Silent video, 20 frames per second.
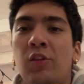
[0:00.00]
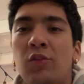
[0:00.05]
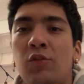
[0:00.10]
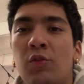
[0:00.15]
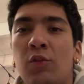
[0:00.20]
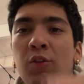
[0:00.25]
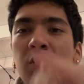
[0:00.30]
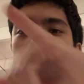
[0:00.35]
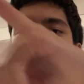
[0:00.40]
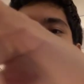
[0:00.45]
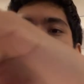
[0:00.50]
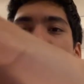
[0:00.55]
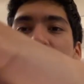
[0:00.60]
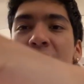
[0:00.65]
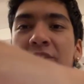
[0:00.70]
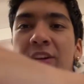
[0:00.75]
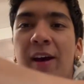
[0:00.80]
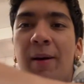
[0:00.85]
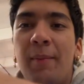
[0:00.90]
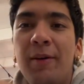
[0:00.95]
Thanks for the
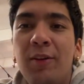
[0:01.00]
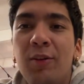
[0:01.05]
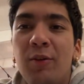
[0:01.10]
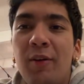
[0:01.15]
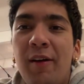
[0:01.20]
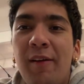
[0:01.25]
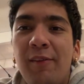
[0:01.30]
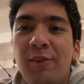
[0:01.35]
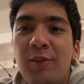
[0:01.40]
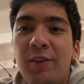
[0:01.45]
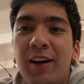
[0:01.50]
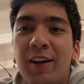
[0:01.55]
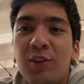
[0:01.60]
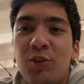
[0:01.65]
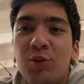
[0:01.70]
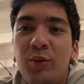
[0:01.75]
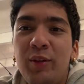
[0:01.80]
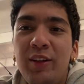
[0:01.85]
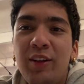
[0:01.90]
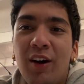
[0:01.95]
super chat, by the way. We
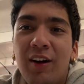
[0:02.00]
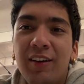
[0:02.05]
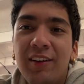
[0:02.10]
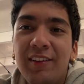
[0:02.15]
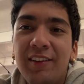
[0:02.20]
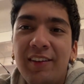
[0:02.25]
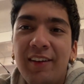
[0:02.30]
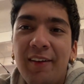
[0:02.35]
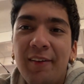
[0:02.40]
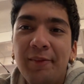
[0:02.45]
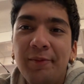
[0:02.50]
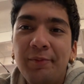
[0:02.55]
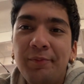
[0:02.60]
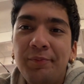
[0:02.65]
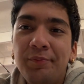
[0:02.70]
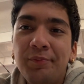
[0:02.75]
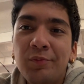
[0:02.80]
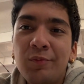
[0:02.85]
got $3 now.